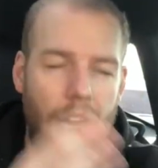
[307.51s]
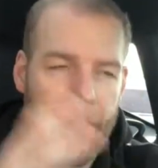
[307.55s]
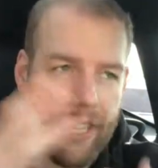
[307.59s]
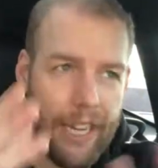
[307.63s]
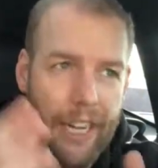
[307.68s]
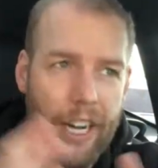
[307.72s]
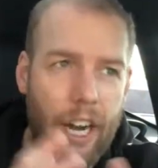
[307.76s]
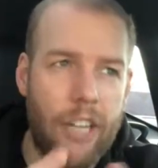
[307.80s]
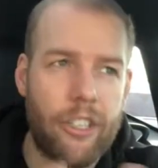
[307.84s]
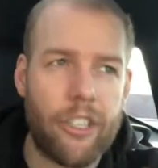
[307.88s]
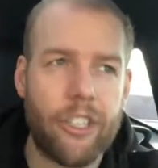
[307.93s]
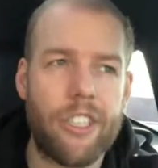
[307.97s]

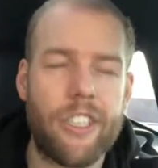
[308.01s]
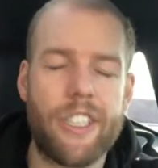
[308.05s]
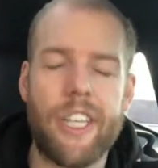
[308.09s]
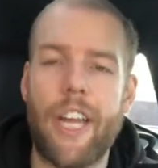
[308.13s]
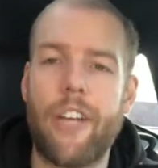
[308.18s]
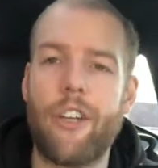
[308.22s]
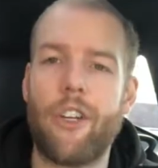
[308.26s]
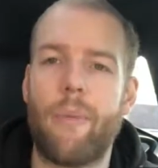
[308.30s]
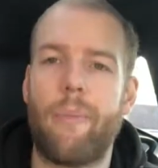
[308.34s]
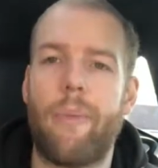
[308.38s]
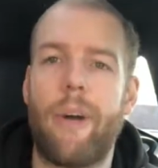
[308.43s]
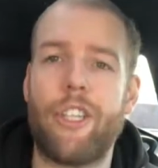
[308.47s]
can
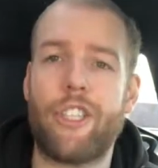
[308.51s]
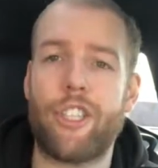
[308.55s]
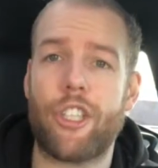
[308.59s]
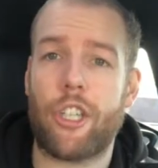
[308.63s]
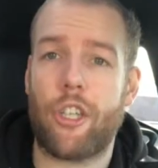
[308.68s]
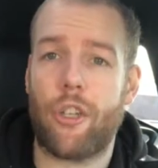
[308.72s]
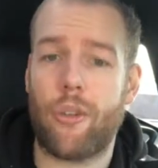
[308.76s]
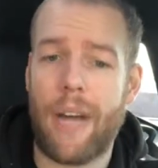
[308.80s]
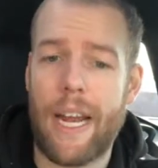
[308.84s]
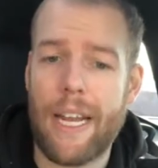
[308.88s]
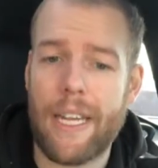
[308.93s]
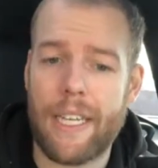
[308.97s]
understand your budget
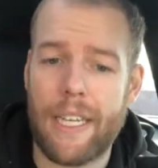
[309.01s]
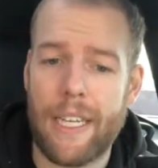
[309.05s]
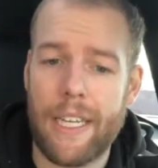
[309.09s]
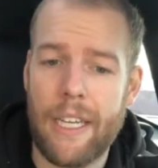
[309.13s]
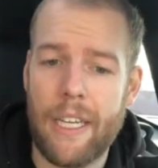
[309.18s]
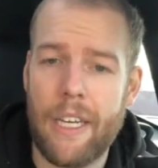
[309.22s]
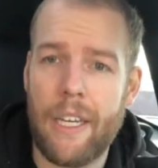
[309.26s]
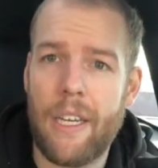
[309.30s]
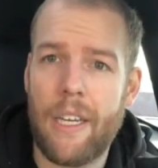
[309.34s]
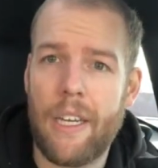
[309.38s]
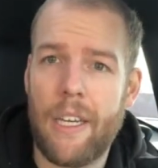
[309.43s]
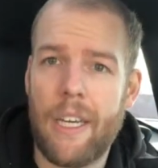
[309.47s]
correctly
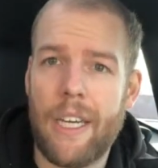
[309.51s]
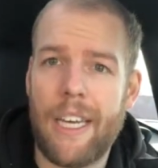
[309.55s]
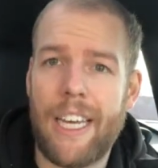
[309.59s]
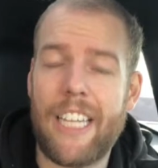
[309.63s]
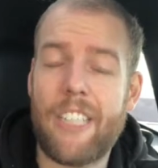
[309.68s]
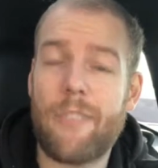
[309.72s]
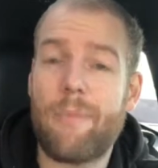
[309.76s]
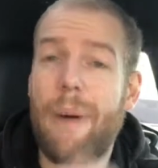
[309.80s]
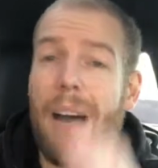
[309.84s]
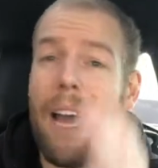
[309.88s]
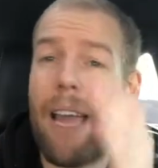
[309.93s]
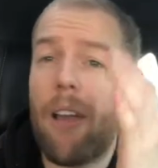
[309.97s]

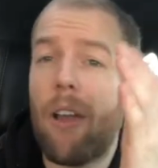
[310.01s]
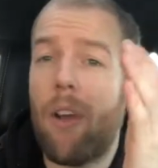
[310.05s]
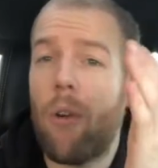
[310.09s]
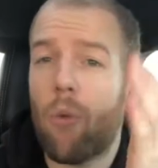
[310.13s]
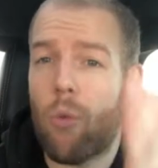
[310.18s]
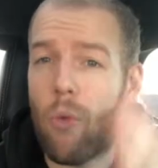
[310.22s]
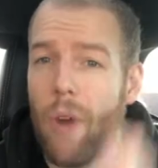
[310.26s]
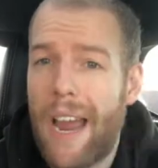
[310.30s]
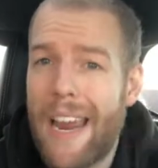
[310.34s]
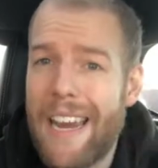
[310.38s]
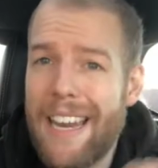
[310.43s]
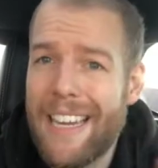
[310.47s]
is by
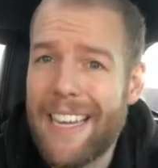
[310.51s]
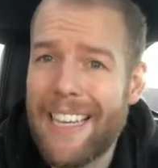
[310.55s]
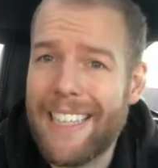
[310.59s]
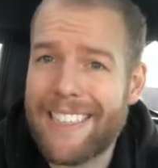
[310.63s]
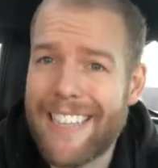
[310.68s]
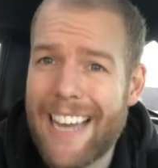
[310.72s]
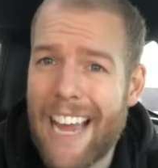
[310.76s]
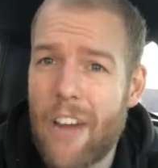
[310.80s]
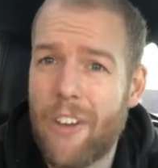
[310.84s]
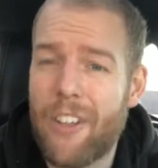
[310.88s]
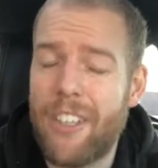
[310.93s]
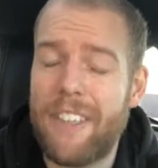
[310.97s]
writing it
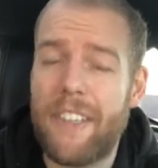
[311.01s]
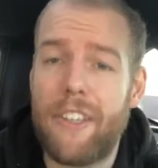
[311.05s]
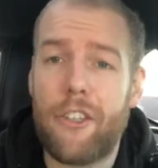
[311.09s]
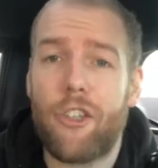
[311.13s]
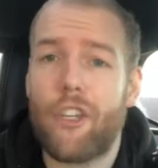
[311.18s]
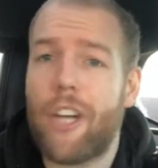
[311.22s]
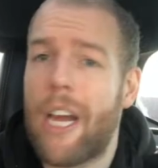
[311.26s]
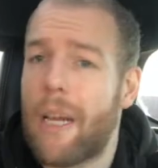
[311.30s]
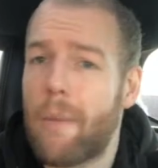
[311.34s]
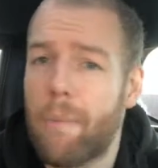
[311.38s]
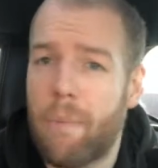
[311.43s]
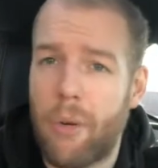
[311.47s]
down in the
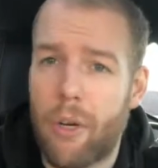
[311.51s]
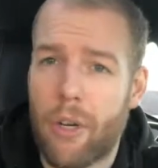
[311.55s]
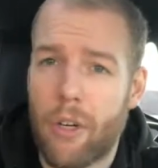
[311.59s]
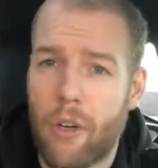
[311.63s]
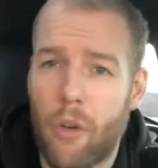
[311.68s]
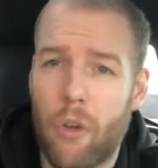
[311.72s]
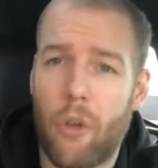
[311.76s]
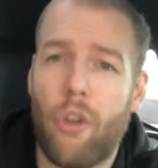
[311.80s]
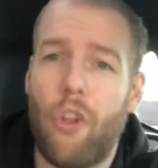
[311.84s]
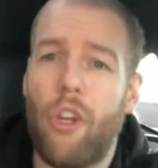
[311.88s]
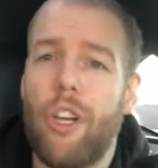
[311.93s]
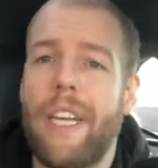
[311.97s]
checkbook
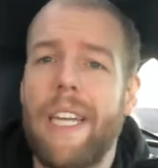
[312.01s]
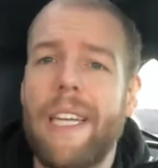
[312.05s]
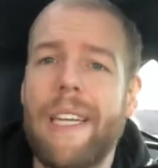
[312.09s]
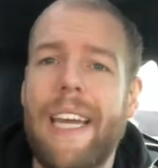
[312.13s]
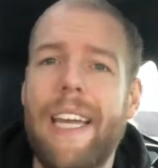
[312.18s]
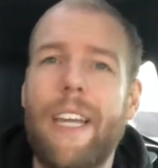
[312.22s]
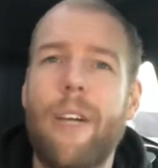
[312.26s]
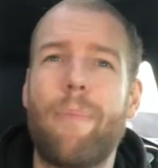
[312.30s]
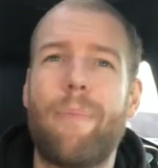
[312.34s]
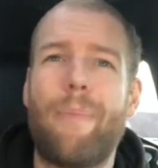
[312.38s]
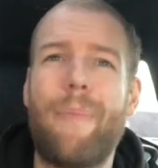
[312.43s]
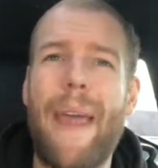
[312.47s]
or looking
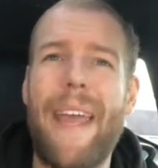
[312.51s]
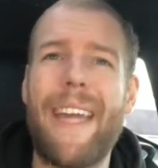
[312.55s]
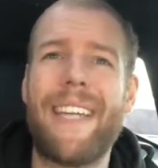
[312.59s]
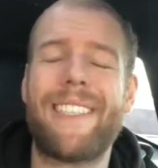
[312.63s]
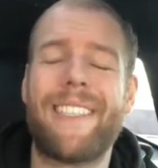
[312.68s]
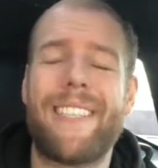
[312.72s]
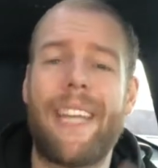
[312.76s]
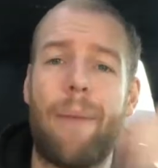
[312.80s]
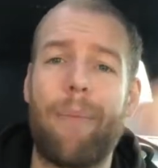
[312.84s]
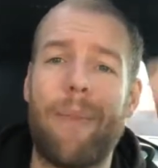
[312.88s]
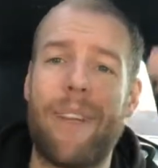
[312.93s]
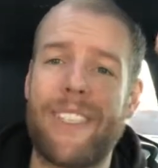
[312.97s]
at your bank
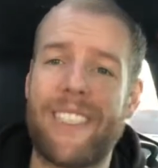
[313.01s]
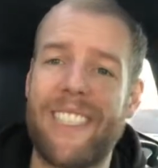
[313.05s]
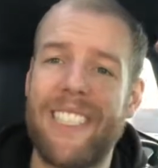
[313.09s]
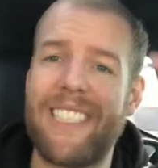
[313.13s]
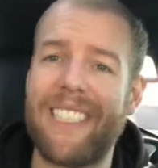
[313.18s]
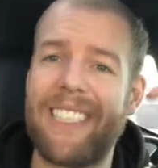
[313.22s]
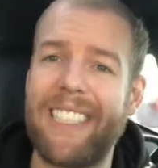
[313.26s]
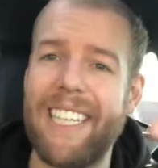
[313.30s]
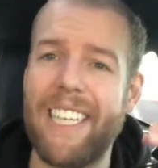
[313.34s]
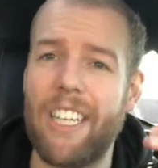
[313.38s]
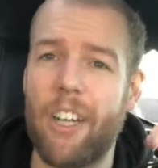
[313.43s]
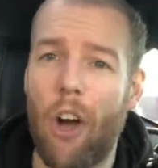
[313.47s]
statements and
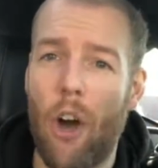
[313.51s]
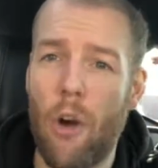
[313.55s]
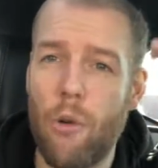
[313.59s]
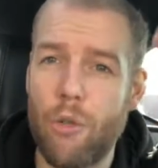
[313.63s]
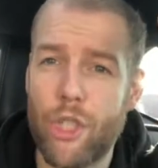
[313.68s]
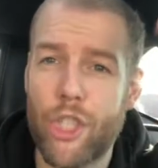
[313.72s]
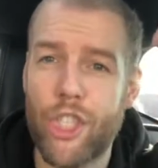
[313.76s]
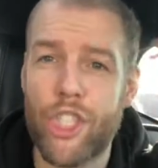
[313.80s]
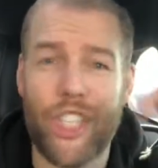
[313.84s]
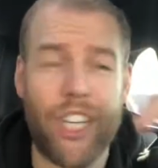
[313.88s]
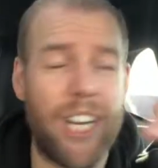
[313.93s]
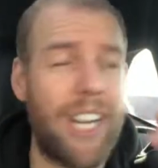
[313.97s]
seeing, oh
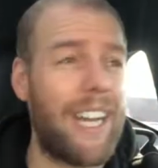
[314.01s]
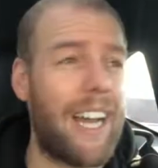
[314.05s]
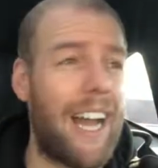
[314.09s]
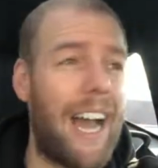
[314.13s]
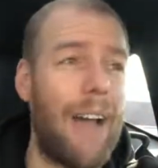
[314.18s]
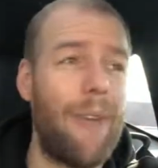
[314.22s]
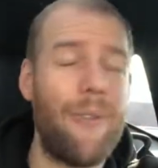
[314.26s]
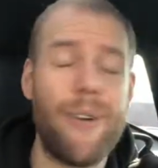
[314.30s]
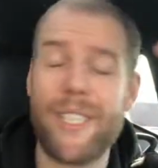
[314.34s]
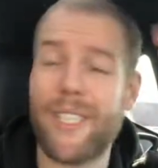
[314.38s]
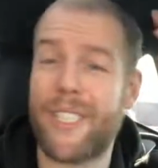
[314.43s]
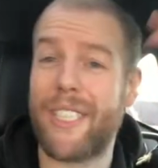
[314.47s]
shit,
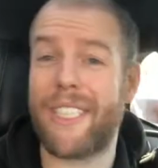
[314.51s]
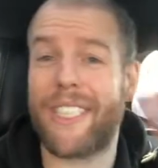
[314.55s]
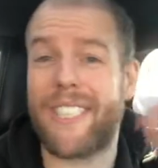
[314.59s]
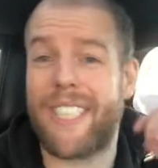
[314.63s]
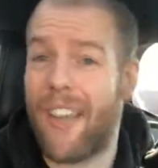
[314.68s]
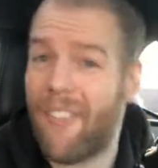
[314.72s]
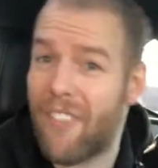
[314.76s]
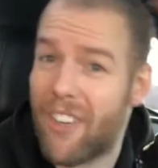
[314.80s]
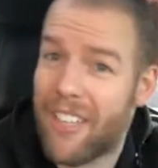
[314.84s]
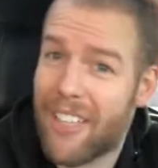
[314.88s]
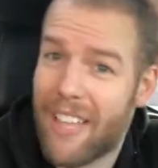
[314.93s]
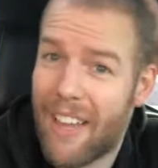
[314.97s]
I went to
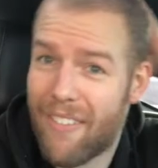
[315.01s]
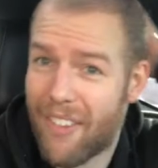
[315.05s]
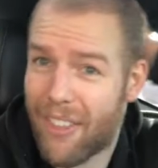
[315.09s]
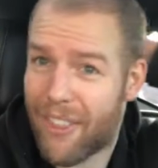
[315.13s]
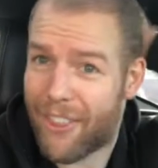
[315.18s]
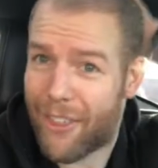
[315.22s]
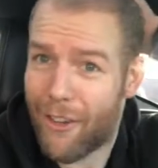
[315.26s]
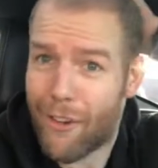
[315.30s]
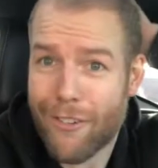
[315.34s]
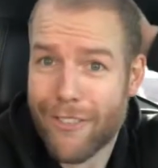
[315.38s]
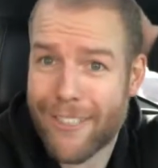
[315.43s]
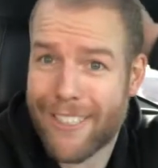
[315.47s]
seven eleven
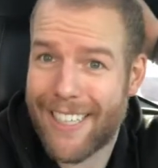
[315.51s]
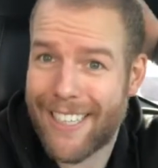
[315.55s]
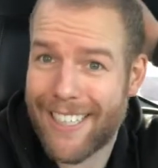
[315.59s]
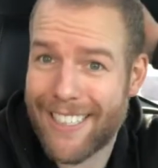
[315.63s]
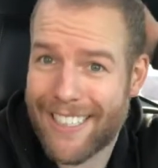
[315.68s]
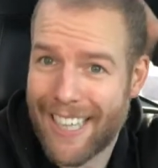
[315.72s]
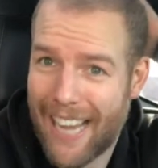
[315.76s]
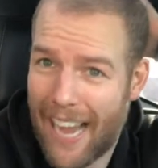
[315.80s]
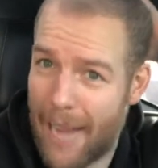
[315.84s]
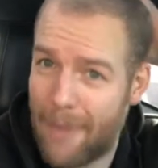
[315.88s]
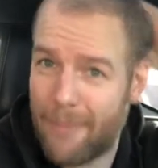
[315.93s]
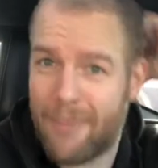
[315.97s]
thirteen
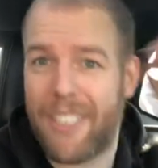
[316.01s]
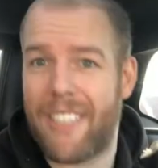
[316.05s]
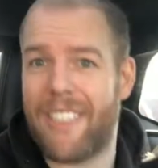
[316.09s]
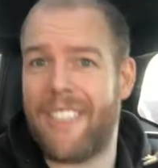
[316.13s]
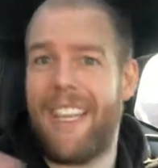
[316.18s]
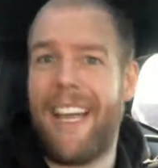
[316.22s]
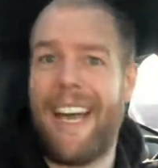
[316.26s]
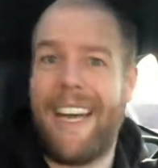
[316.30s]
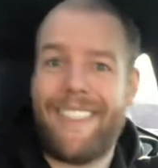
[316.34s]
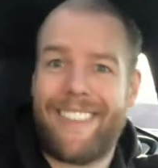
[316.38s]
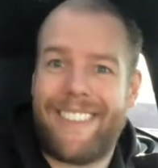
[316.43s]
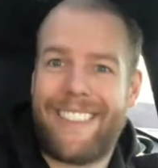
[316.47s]
times in the
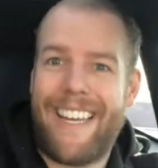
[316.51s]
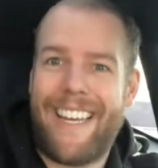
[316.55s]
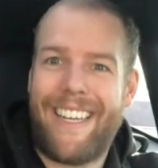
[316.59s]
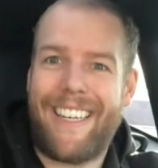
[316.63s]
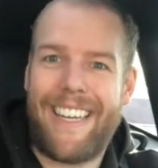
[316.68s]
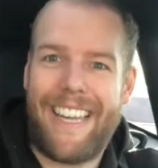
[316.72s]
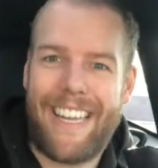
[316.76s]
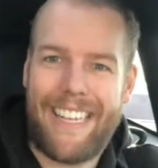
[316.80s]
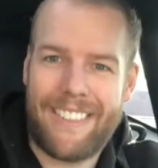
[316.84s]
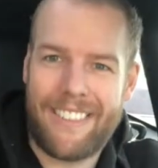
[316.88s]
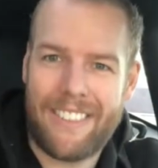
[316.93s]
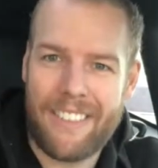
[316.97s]
last ten
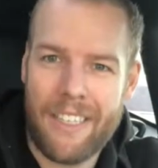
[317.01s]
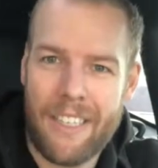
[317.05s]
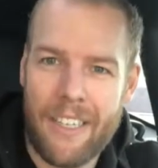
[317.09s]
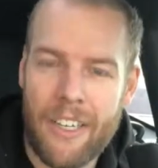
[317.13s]
days.